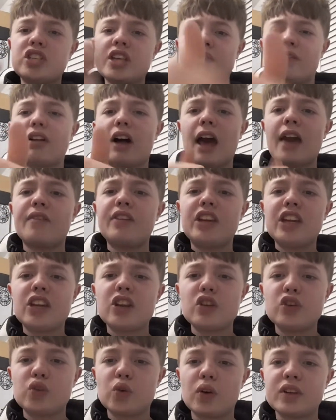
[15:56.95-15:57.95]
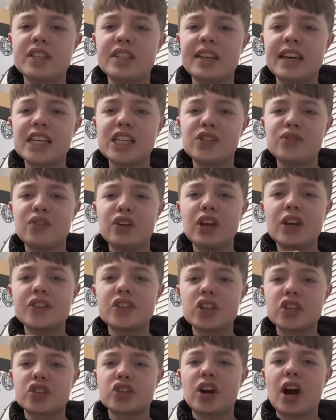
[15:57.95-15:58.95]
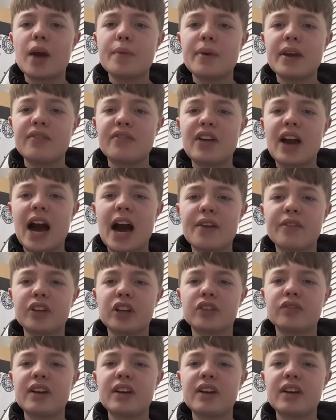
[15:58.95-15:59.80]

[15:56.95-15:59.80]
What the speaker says: So if you did enjoy today's video, subscribe if you haven't